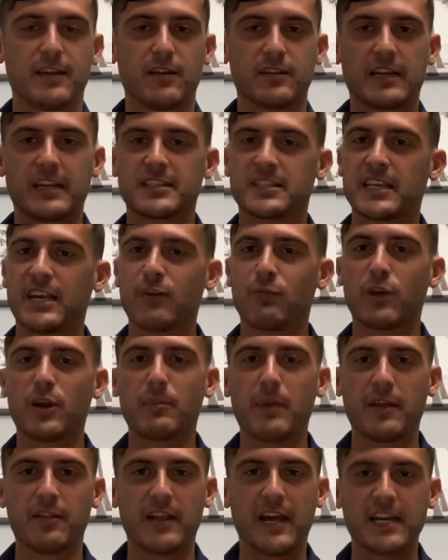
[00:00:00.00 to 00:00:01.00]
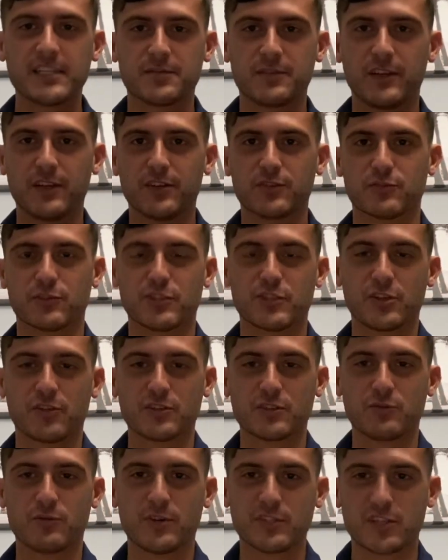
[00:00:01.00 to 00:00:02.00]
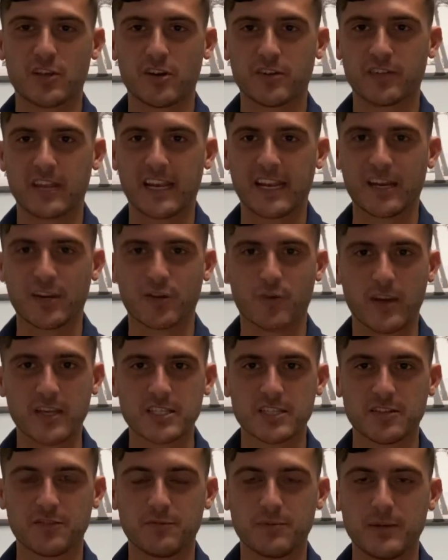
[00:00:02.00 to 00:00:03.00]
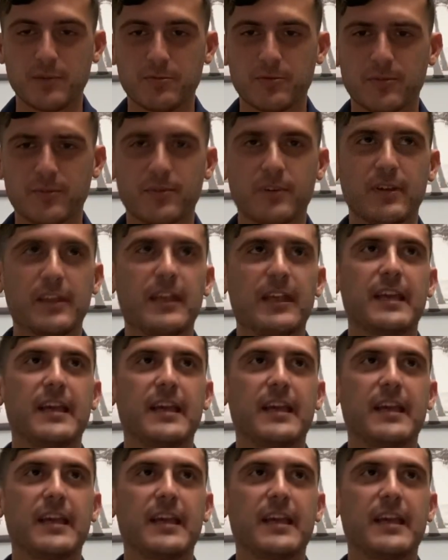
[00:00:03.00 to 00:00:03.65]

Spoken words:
I said in one of my last videos where chosen ones aren't like aggressive people.